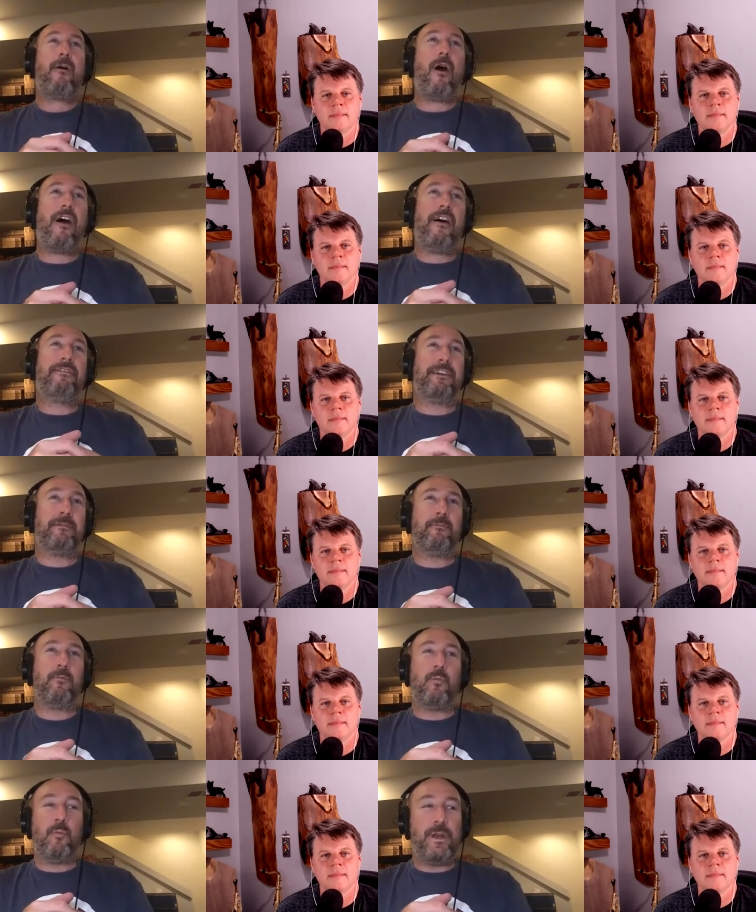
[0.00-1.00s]

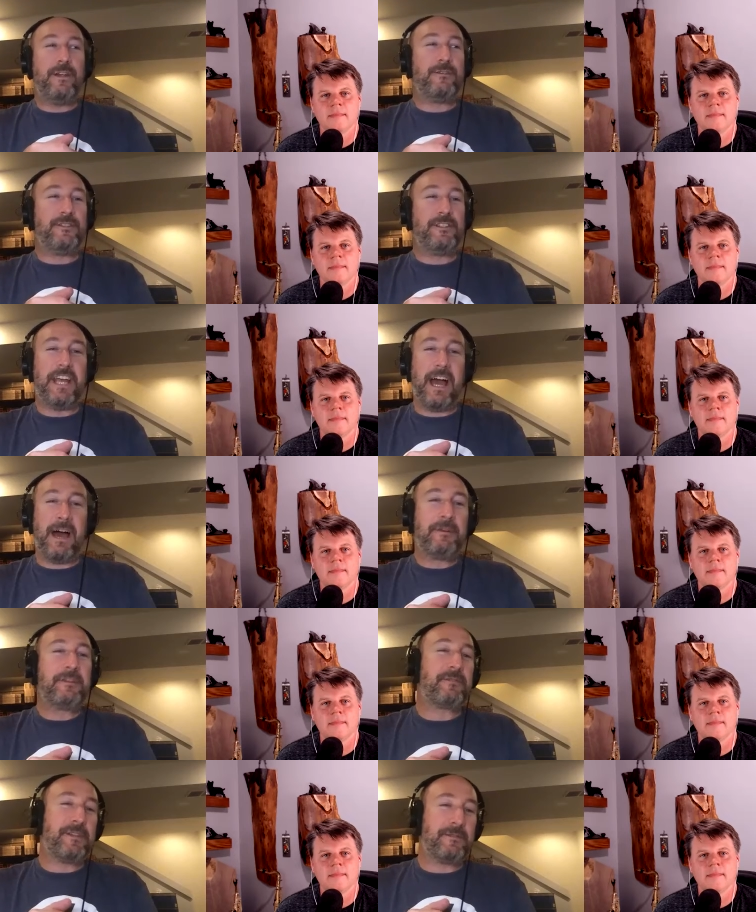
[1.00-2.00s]
Speaker 1: often weird
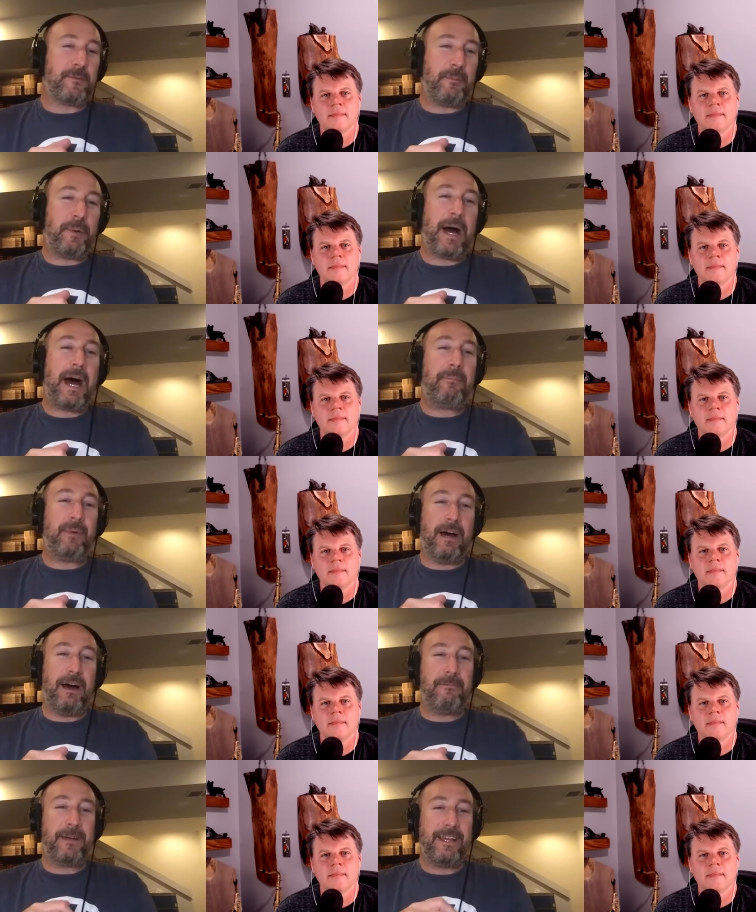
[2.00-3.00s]
geometries will pop
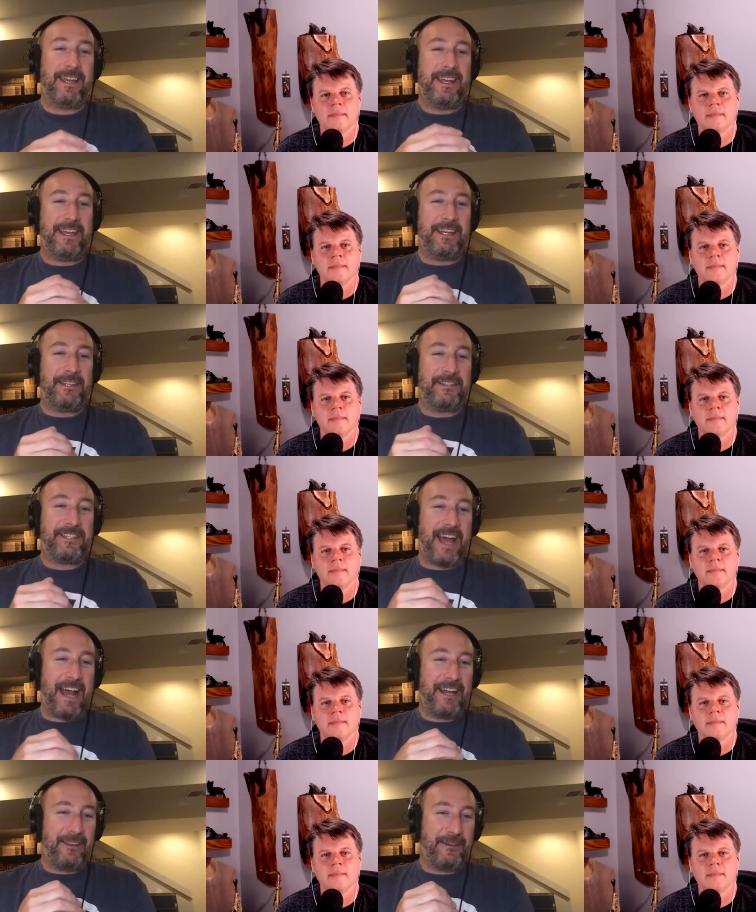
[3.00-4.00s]
up
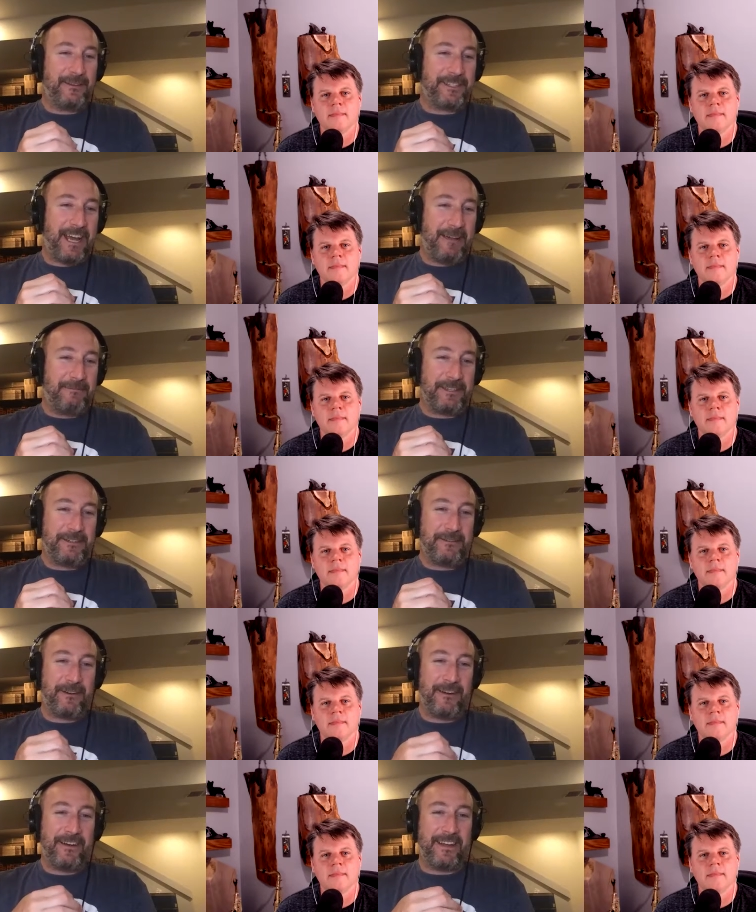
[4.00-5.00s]
inside of those types of
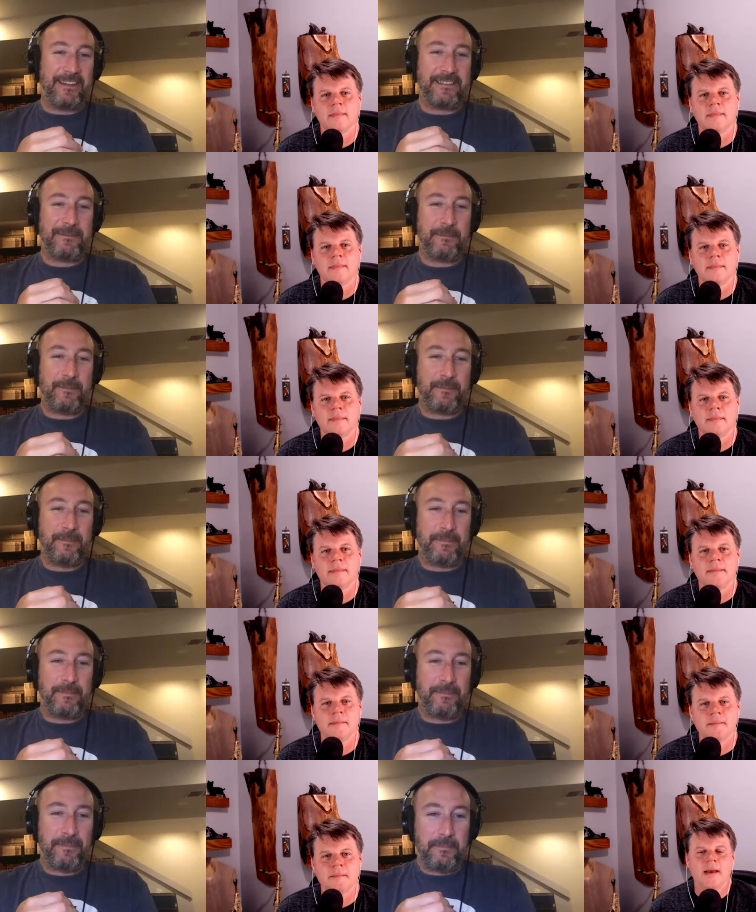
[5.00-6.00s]
drawings
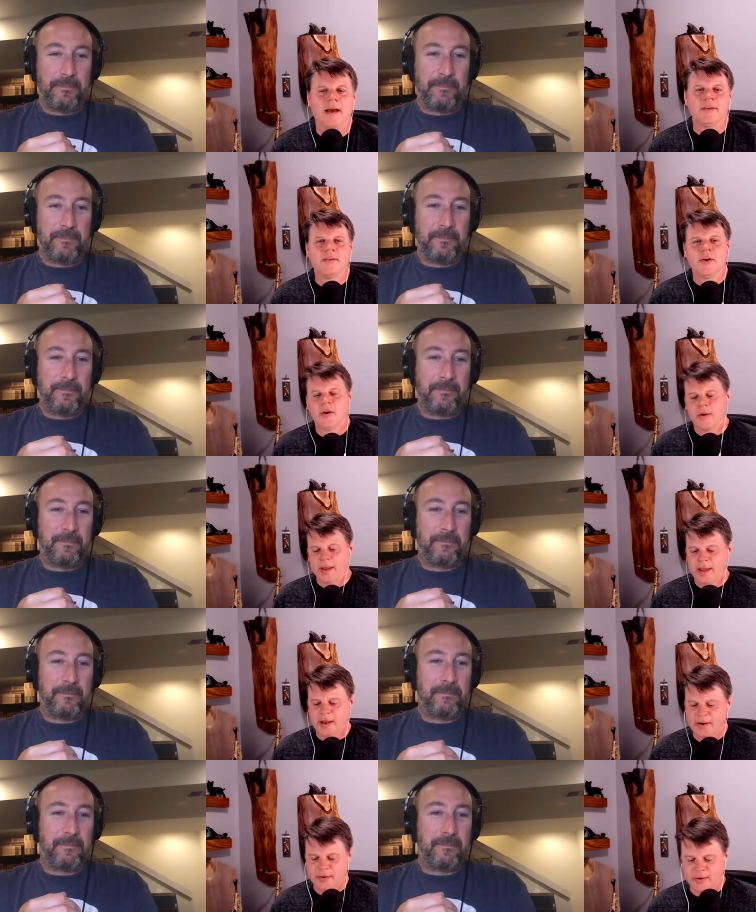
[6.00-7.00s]
Speaker 2: yeah so
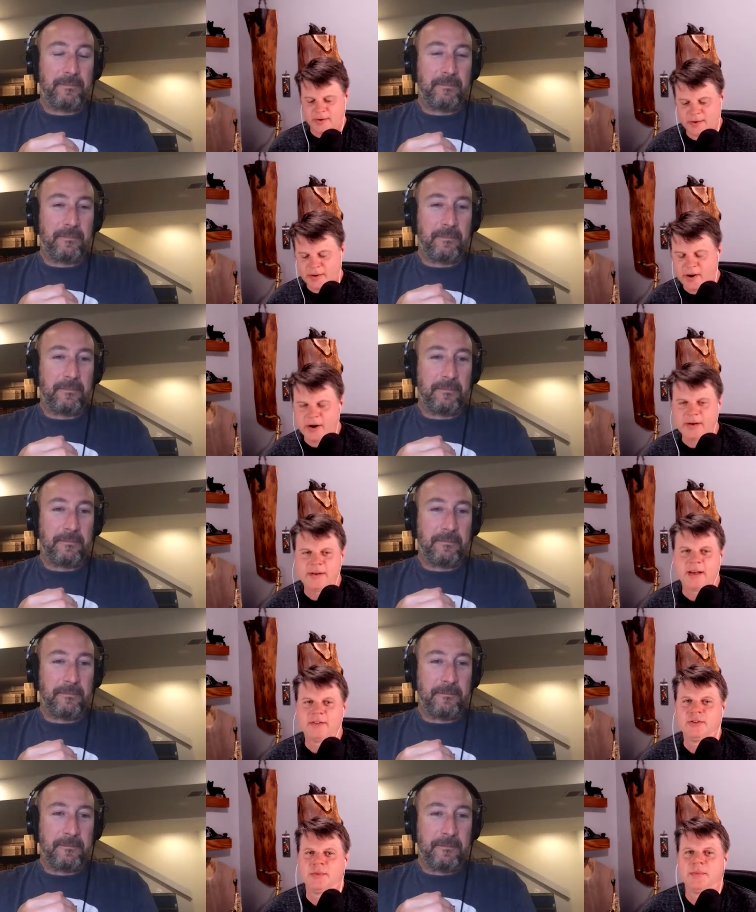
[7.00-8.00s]
in your
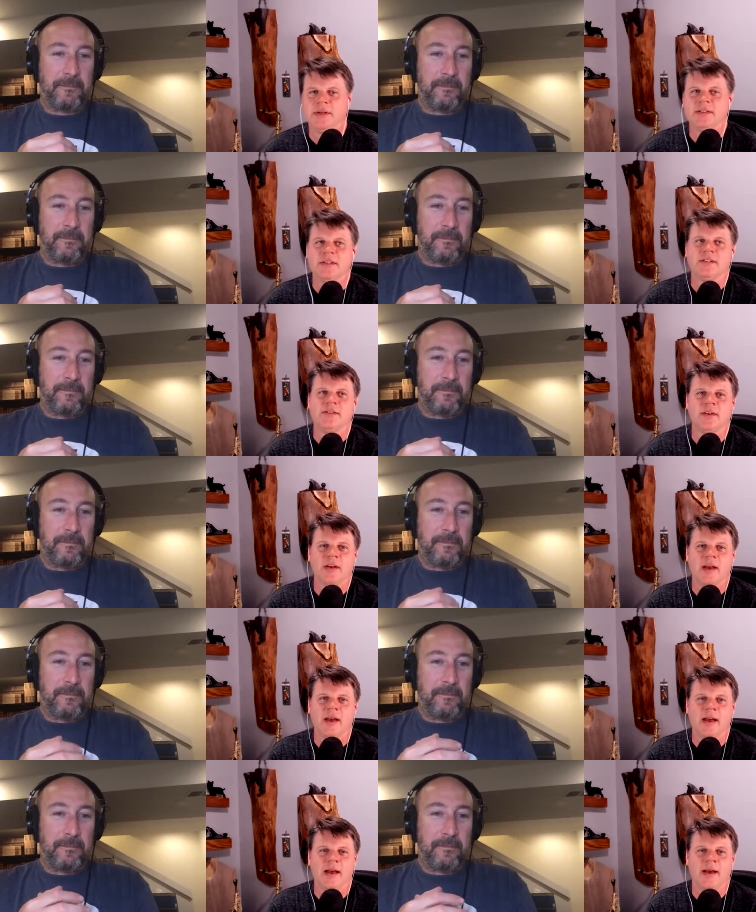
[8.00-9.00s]
architecture business
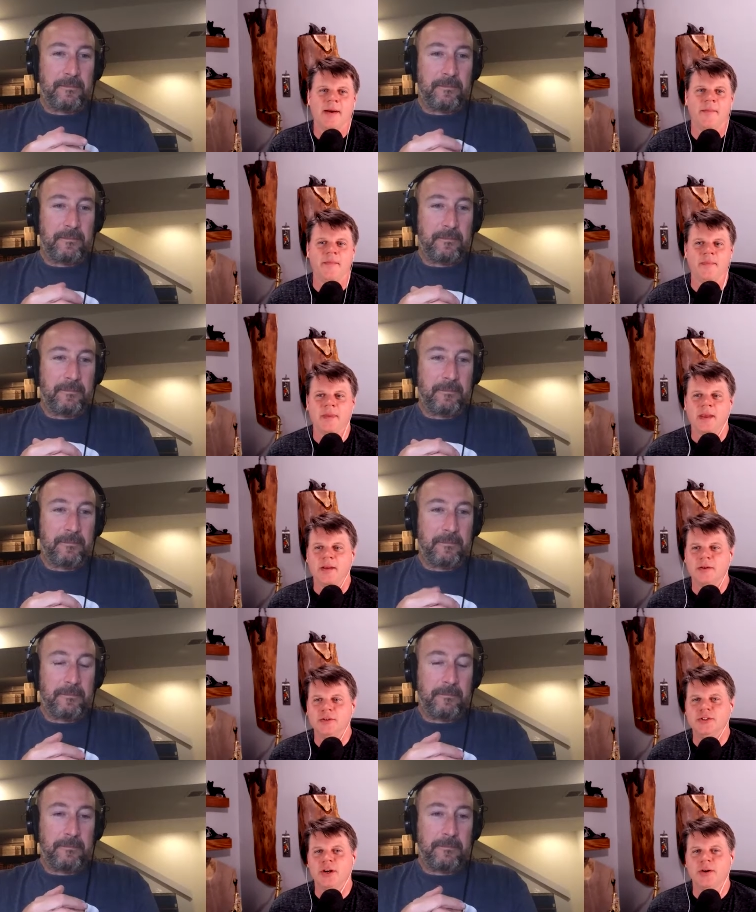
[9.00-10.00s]
um
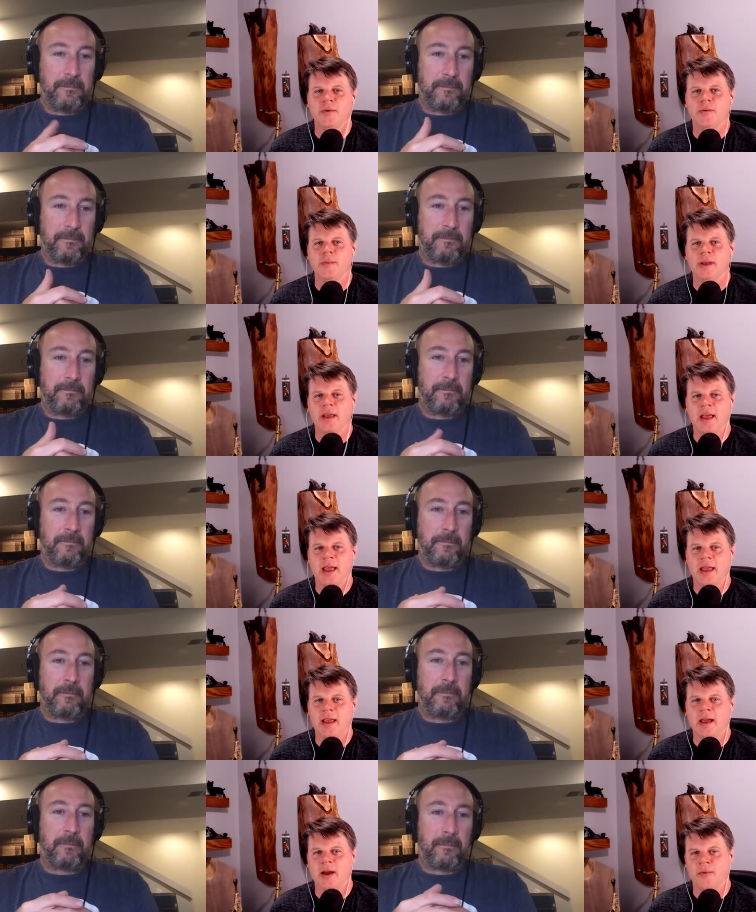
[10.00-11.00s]
you shared with
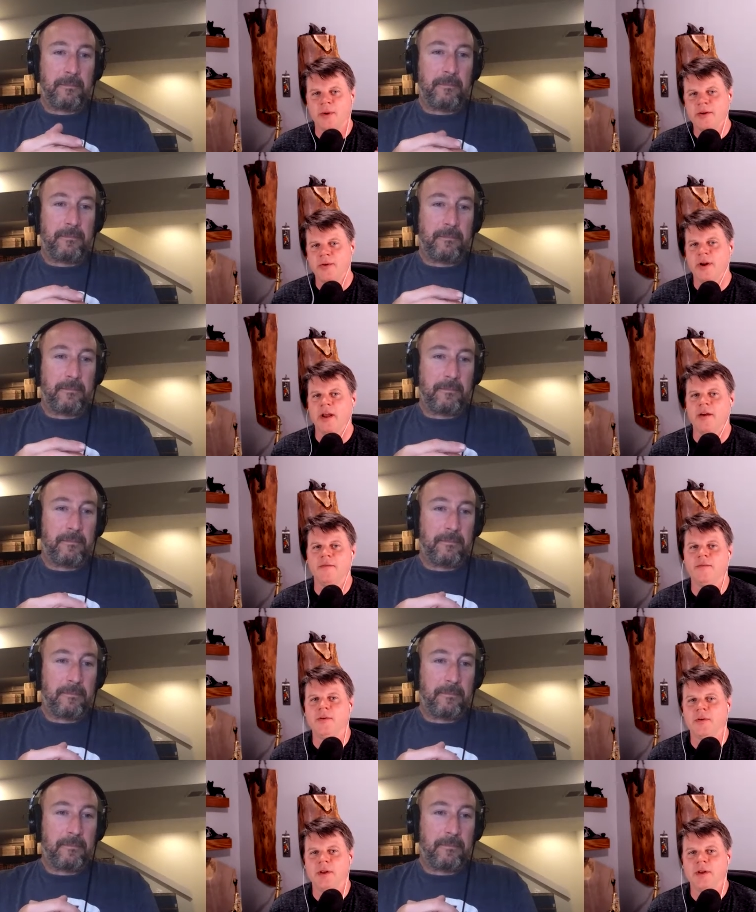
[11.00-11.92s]
me a uh, rendering a few